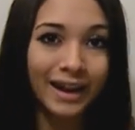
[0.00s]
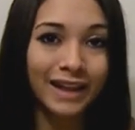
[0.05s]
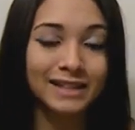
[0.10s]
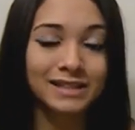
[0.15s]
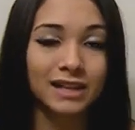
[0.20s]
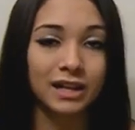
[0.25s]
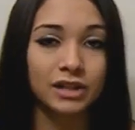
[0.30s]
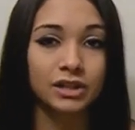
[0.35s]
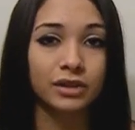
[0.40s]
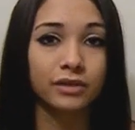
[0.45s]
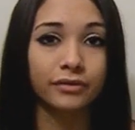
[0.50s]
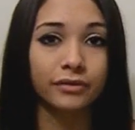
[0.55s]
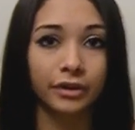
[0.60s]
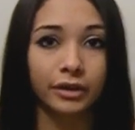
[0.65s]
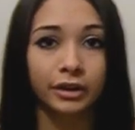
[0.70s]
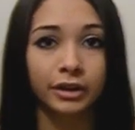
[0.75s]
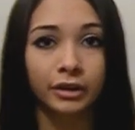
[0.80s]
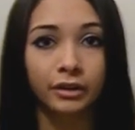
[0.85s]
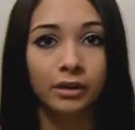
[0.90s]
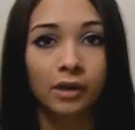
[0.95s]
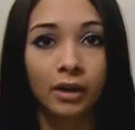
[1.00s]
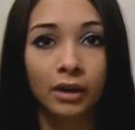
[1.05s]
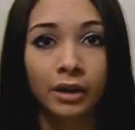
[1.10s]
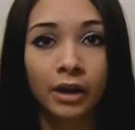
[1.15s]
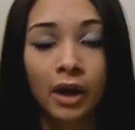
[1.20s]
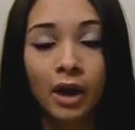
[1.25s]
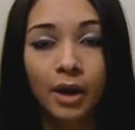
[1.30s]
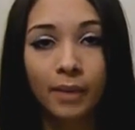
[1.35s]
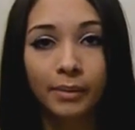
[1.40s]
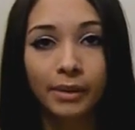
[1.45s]
It's actually a very good
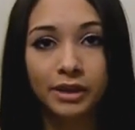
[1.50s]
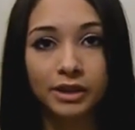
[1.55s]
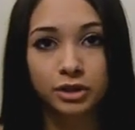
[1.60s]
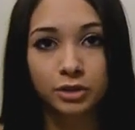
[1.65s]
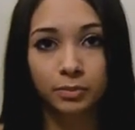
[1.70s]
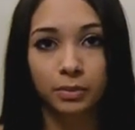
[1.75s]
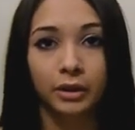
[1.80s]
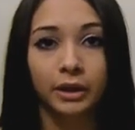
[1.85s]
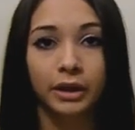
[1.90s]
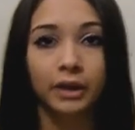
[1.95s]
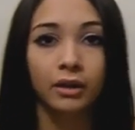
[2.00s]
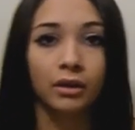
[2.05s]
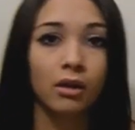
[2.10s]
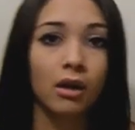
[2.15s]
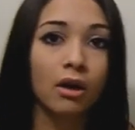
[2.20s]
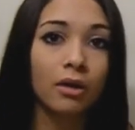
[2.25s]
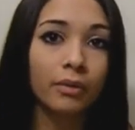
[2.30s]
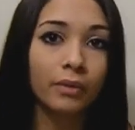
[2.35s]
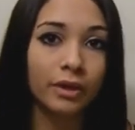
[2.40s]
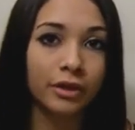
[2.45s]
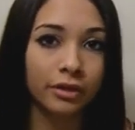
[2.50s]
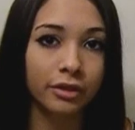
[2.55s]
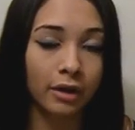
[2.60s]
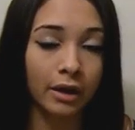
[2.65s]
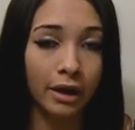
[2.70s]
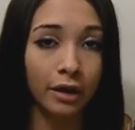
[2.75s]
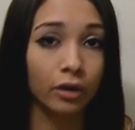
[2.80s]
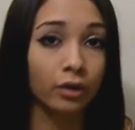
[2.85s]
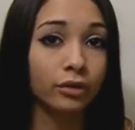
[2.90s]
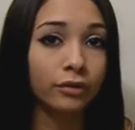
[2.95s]
card because you play it along with
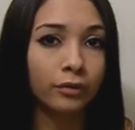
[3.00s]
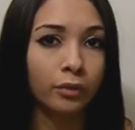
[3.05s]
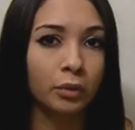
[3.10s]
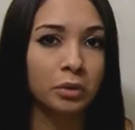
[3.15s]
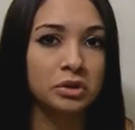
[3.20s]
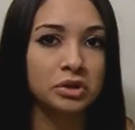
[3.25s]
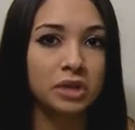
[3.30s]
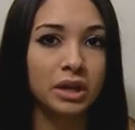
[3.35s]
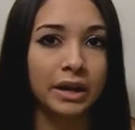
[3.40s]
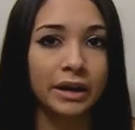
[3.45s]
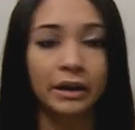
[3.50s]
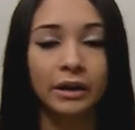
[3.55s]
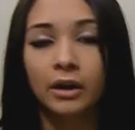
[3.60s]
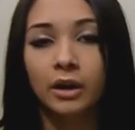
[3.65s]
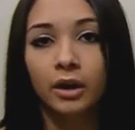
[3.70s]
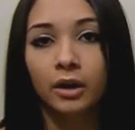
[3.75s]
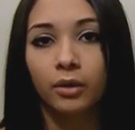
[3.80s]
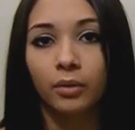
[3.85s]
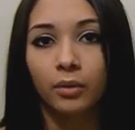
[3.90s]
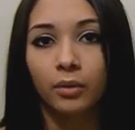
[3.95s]
Herald of Orange Light,